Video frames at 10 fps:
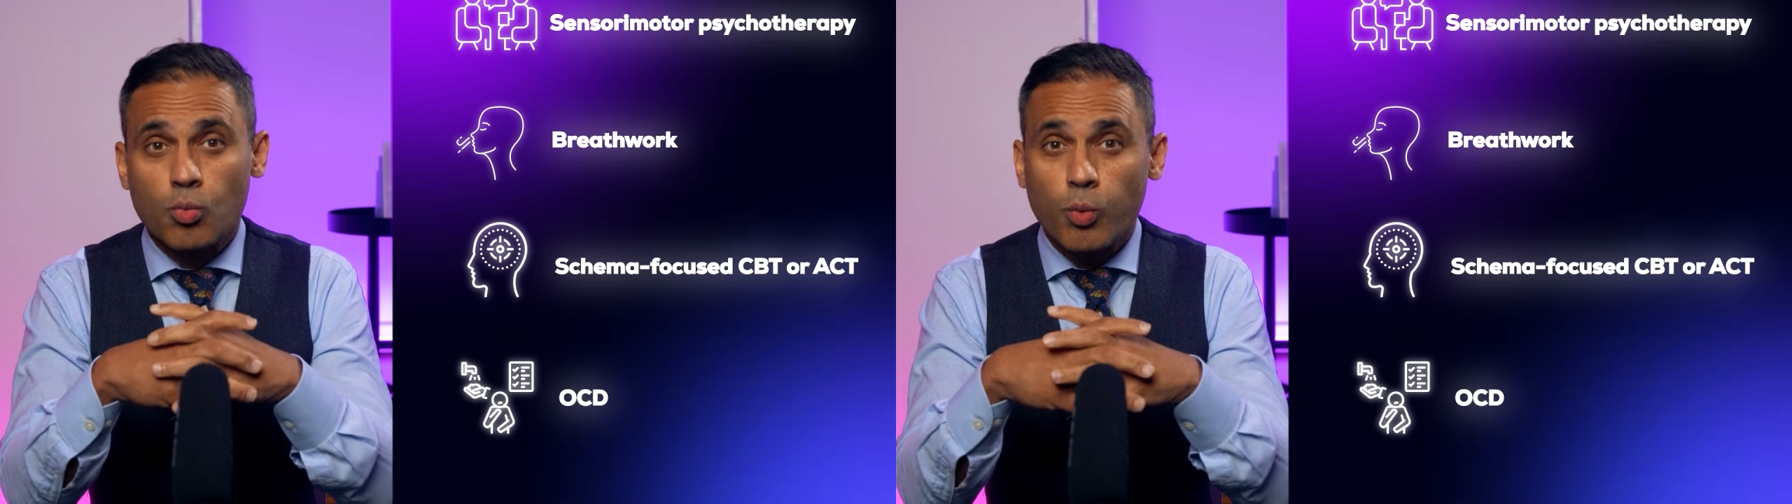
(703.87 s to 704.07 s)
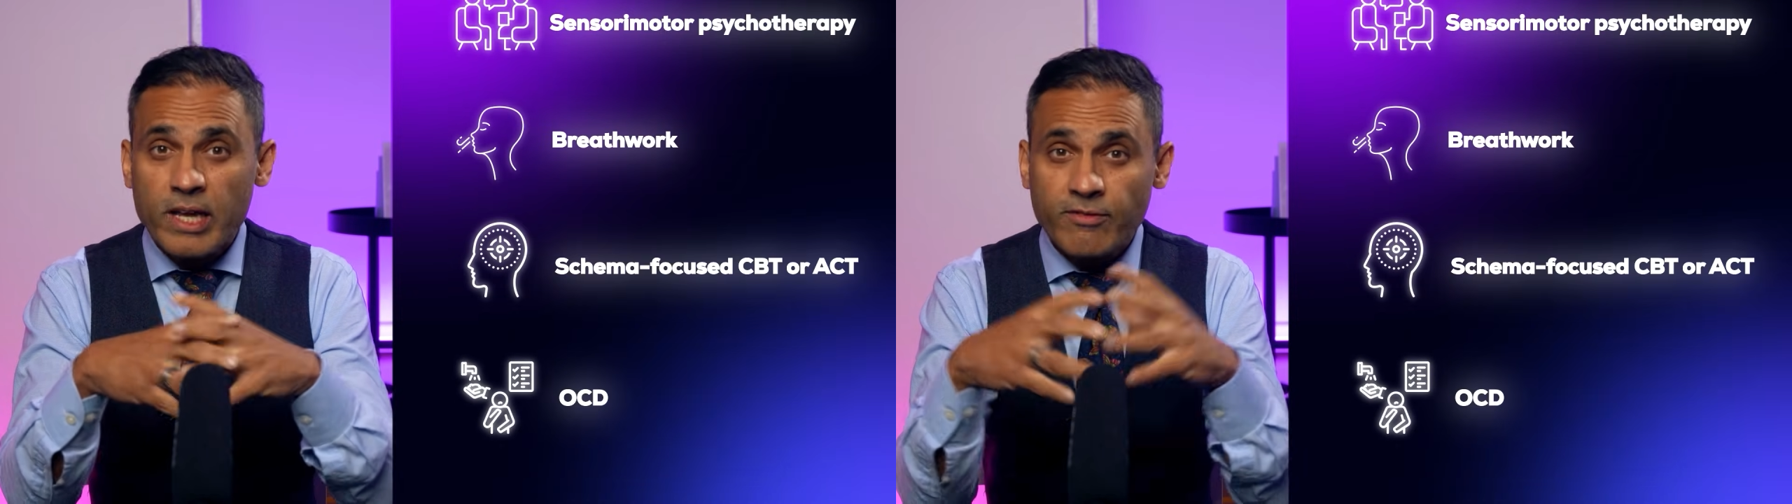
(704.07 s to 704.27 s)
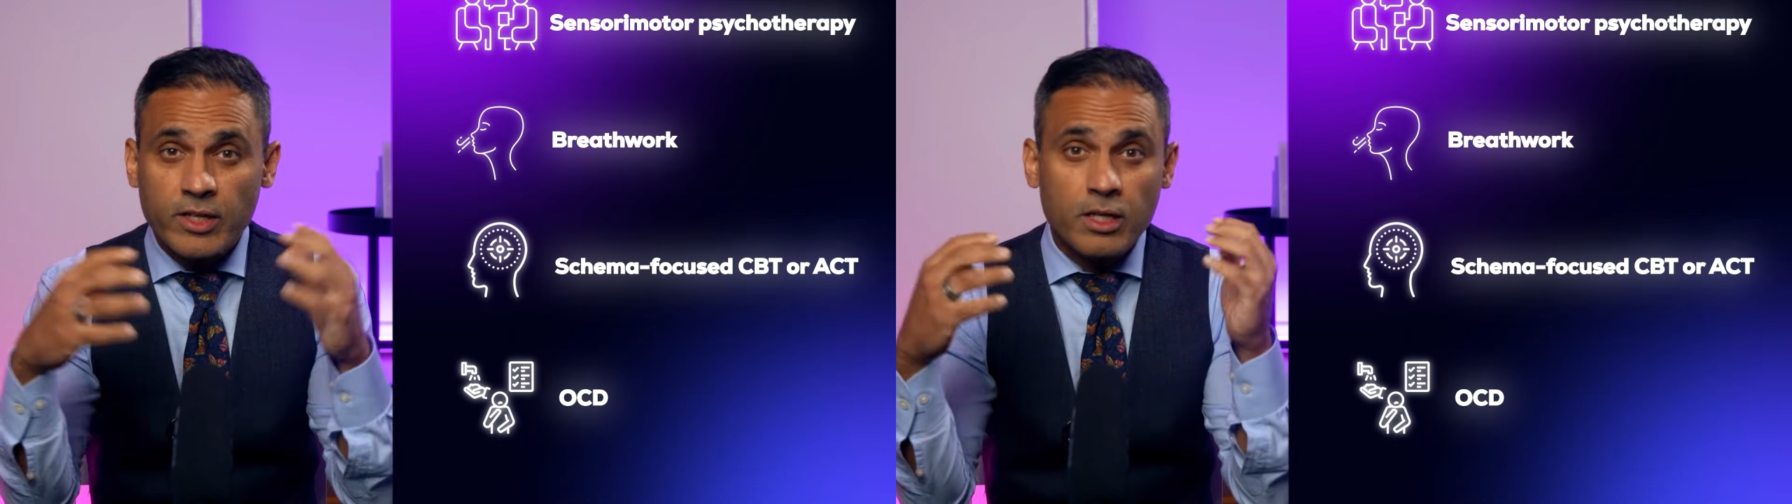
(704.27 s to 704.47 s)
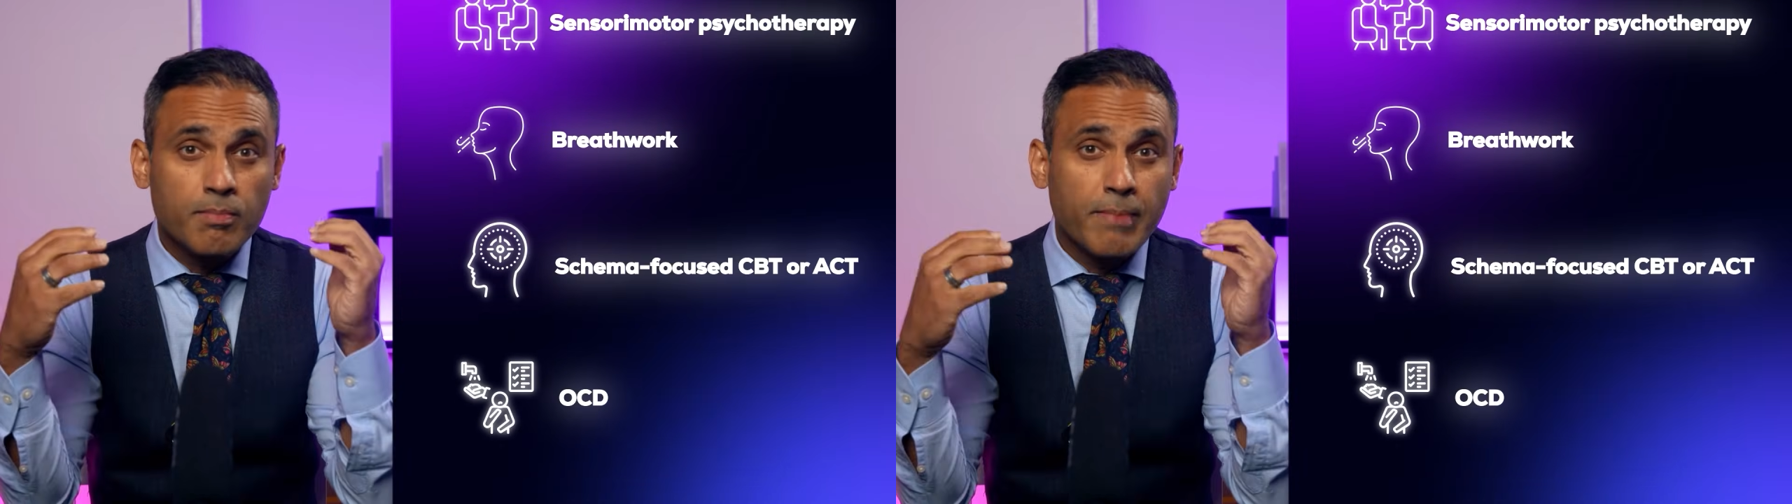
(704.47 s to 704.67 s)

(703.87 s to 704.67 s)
weave in